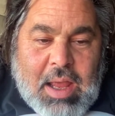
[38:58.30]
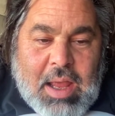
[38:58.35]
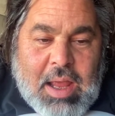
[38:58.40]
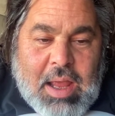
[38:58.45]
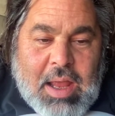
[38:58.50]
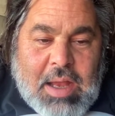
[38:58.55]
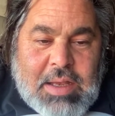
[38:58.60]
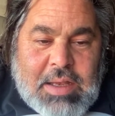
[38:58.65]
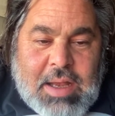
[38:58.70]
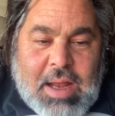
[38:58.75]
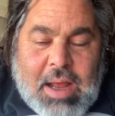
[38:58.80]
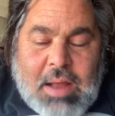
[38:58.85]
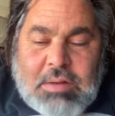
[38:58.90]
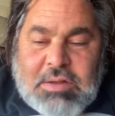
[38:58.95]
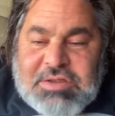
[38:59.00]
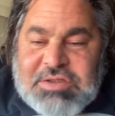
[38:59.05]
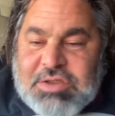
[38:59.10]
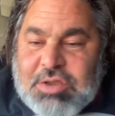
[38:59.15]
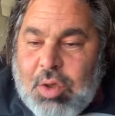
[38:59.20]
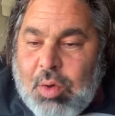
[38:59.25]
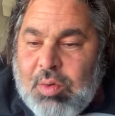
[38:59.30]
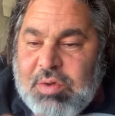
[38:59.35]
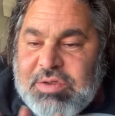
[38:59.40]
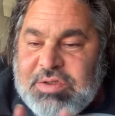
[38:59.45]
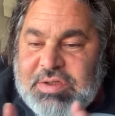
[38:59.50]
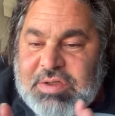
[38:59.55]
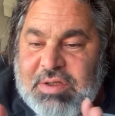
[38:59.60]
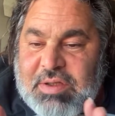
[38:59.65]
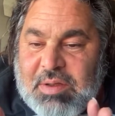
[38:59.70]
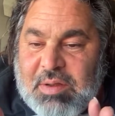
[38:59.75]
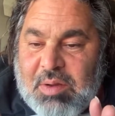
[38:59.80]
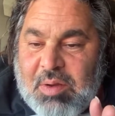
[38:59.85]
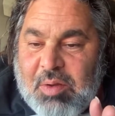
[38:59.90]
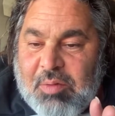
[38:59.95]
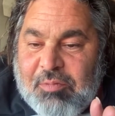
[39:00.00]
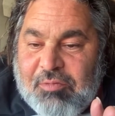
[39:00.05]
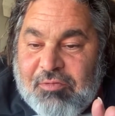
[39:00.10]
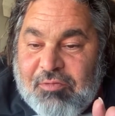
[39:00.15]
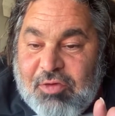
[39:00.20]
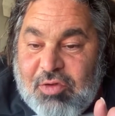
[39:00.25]
And now let's go into the
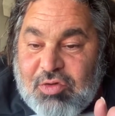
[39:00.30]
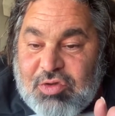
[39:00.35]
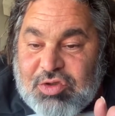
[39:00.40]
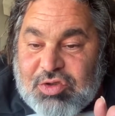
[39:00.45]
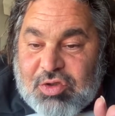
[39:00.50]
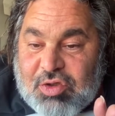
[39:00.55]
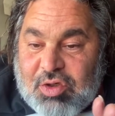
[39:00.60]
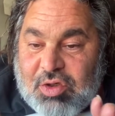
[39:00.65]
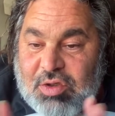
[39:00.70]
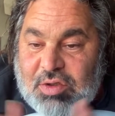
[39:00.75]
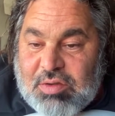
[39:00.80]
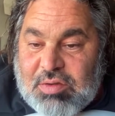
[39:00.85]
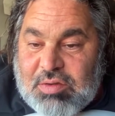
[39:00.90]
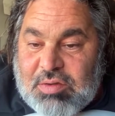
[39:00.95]
future